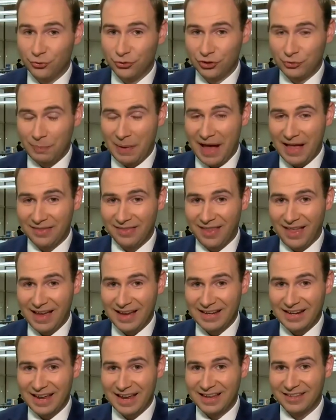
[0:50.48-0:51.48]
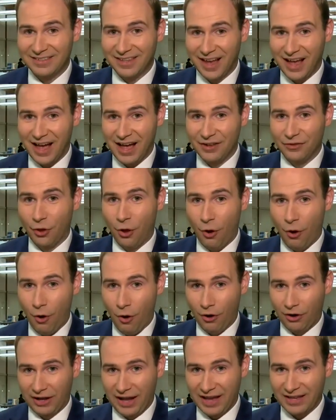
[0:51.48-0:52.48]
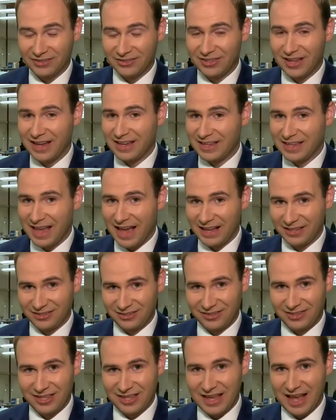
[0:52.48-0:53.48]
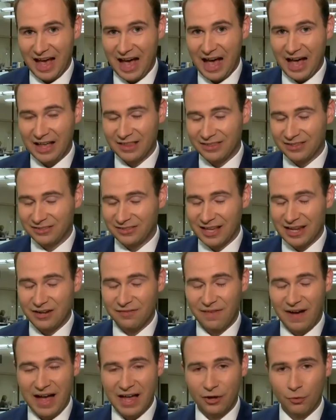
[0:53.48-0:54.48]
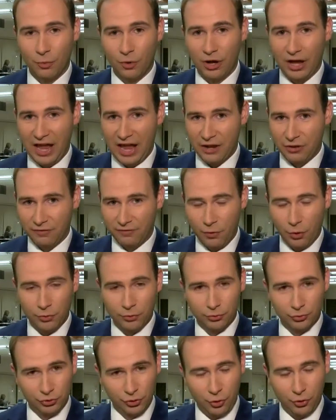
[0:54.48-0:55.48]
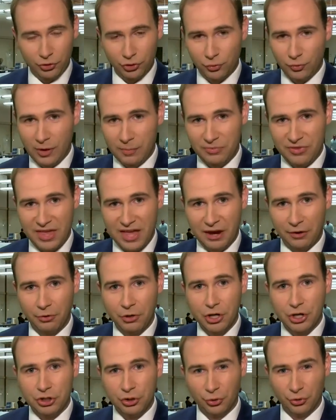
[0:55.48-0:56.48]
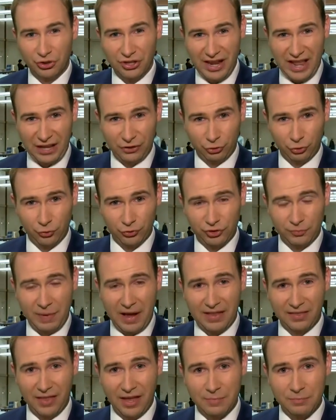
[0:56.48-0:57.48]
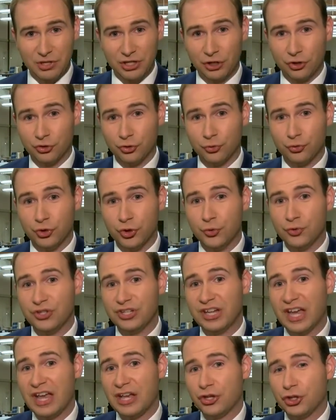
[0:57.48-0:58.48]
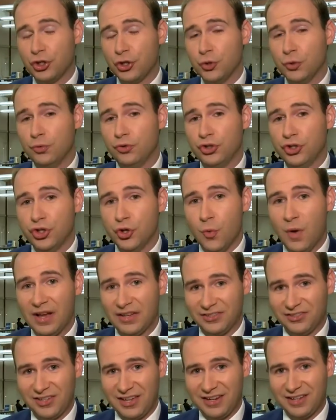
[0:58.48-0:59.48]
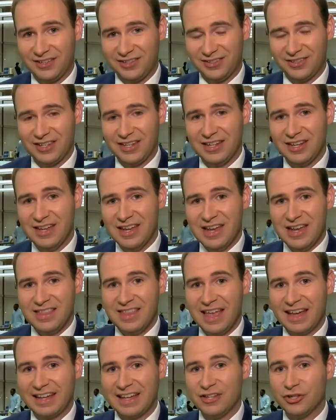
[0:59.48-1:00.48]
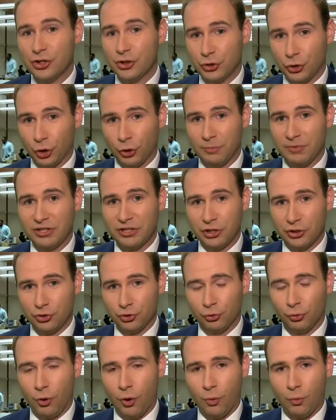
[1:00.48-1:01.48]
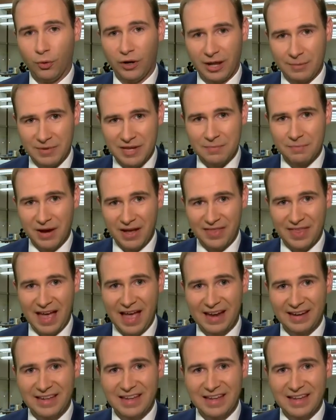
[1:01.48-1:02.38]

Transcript: spotlight is on the Hawkeye State? Yes, the uh, the state of Iowa and the voters, all you up there, you're in the national spotlight because you're choosing a huge U.S. Senate seat that can determine control. What I mean by that